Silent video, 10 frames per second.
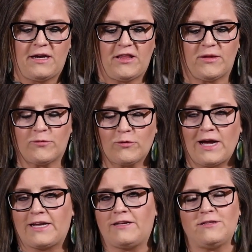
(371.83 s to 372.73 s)
and the
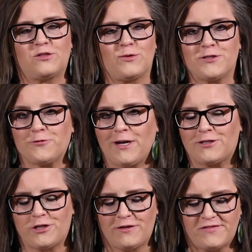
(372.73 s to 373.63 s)
miraculous
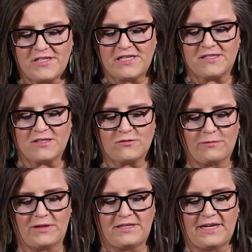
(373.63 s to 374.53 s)
resurrection of Jesus
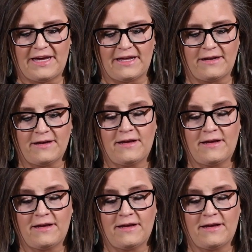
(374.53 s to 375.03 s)
from the dead